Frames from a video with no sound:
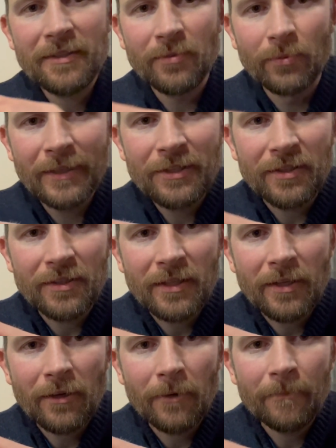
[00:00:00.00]
ridges
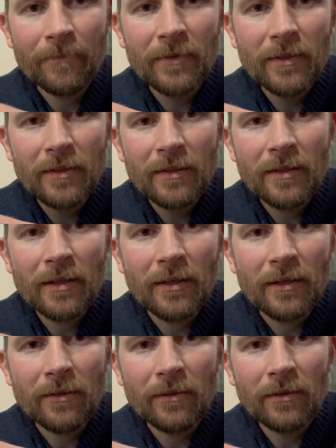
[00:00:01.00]
here
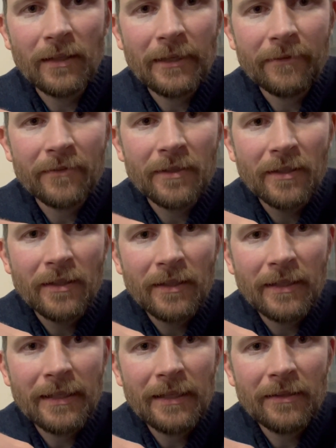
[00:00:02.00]
left
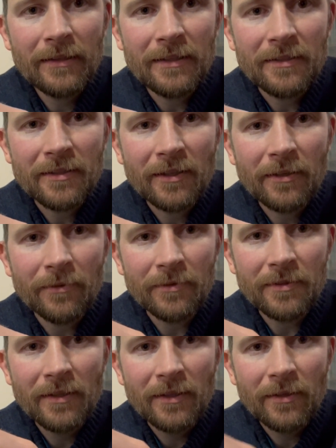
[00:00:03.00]
in these
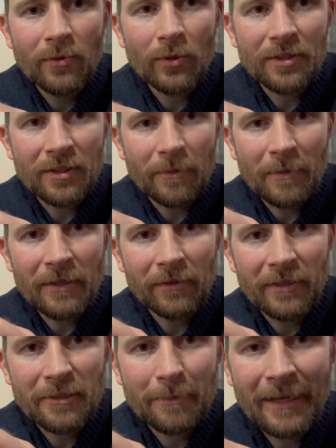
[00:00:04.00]
tunnels, which the beetle
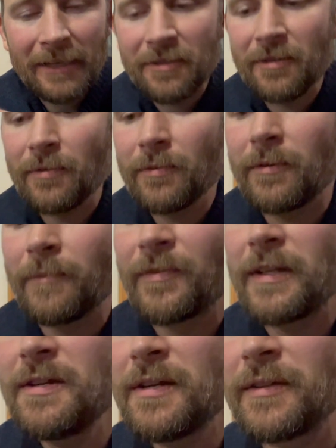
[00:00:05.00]
has passed through.
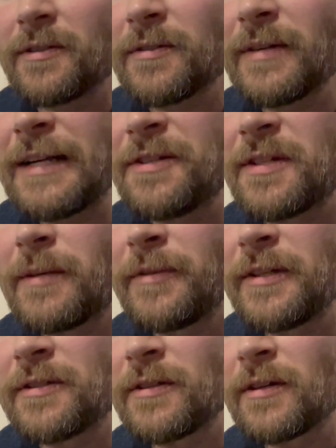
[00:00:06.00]
And you can scratch some of
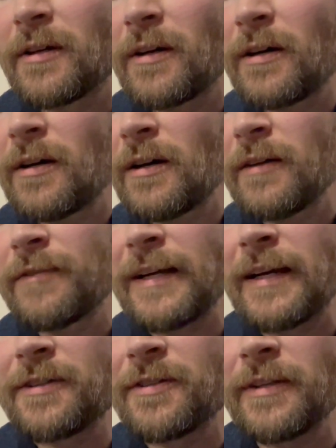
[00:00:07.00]
this off
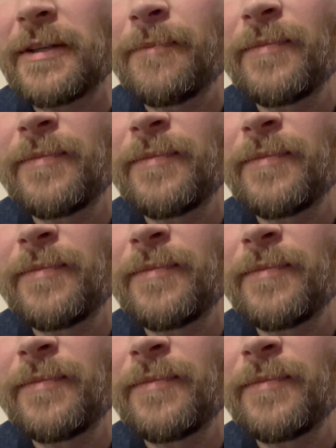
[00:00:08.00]
actually,